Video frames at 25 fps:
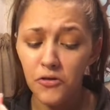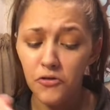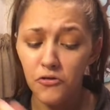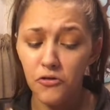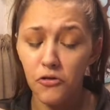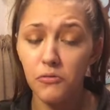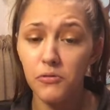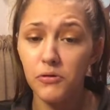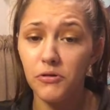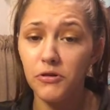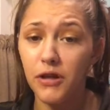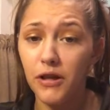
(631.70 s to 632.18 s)

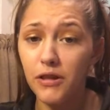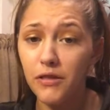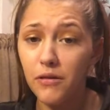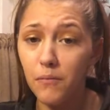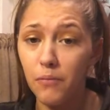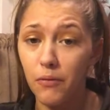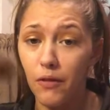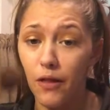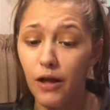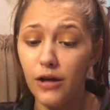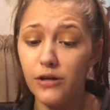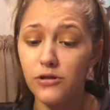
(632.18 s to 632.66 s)
So when you take the
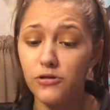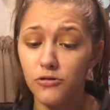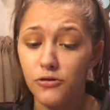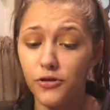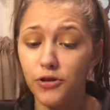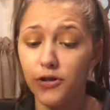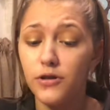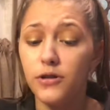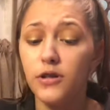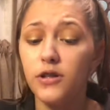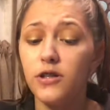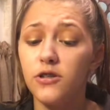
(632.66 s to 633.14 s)
blush,
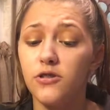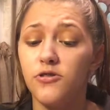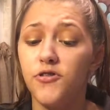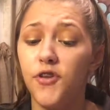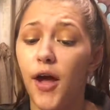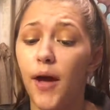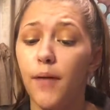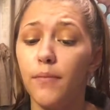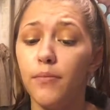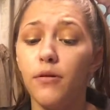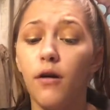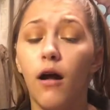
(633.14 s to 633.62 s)
literally just
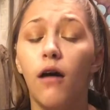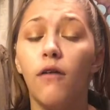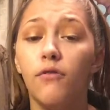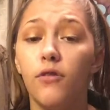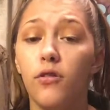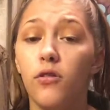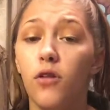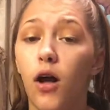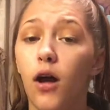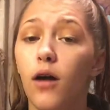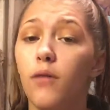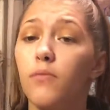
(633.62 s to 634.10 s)
tap it off a
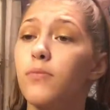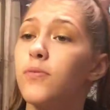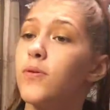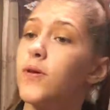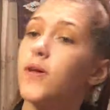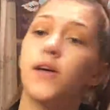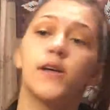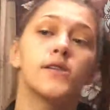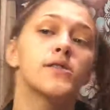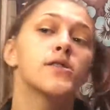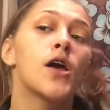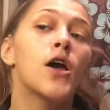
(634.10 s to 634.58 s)
lot
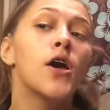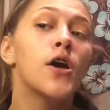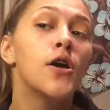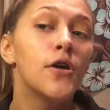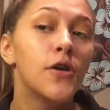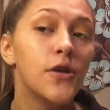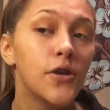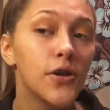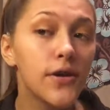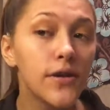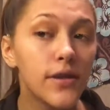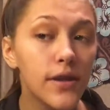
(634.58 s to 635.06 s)
because
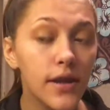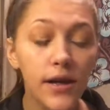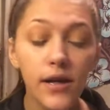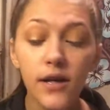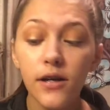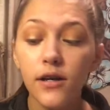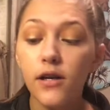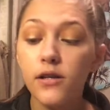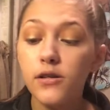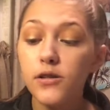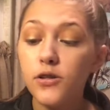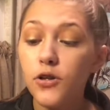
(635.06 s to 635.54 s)
you think
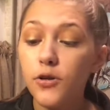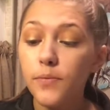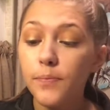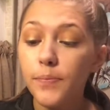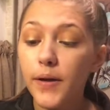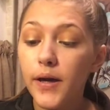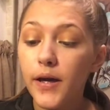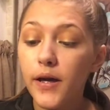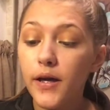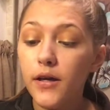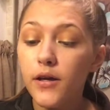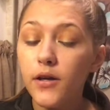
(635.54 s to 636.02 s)
it doesn't look
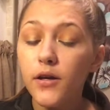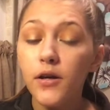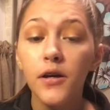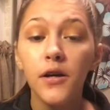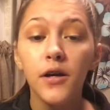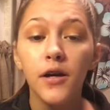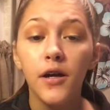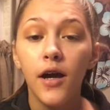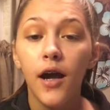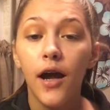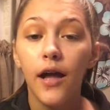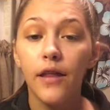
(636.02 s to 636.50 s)
pink,
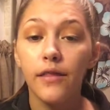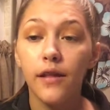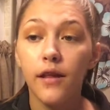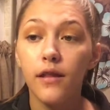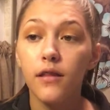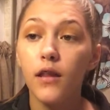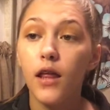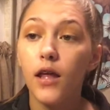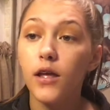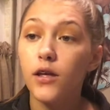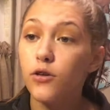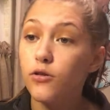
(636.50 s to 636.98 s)
and
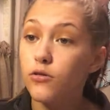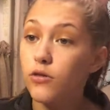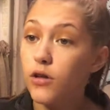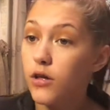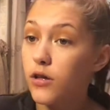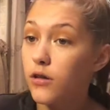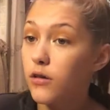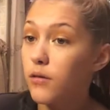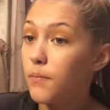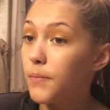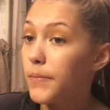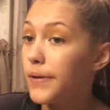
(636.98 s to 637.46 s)
then like you look
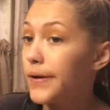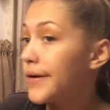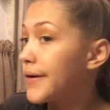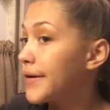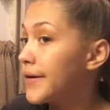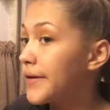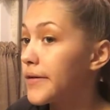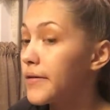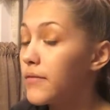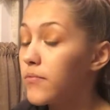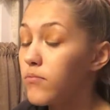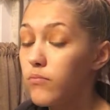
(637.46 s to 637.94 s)
in the
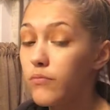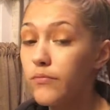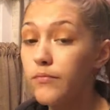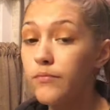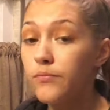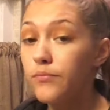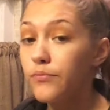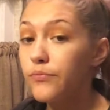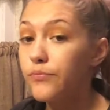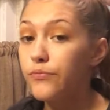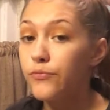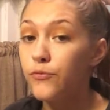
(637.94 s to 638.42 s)
mirror
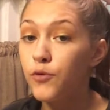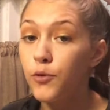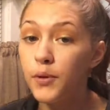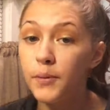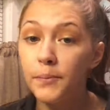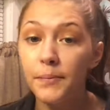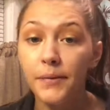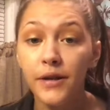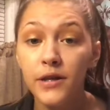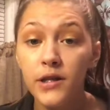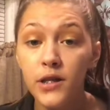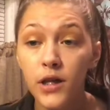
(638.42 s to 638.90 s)

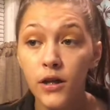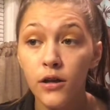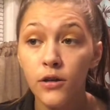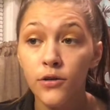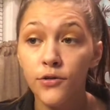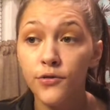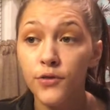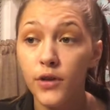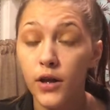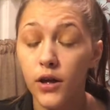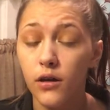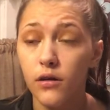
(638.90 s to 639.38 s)
20 minutes later
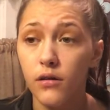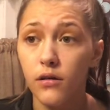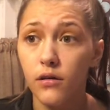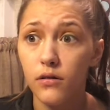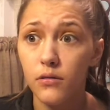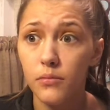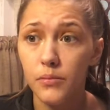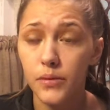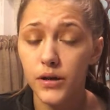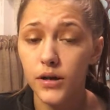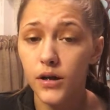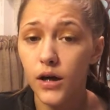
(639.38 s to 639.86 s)
and you're like,
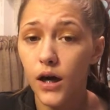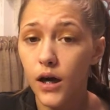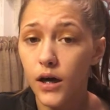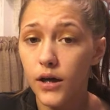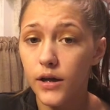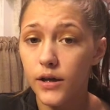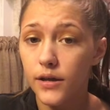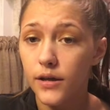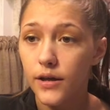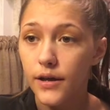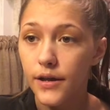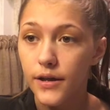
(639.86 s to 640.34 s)
oh my
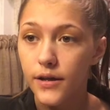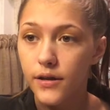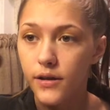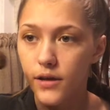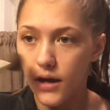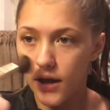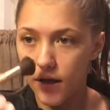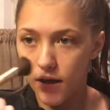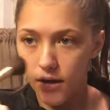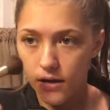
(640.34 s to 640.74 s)
god, like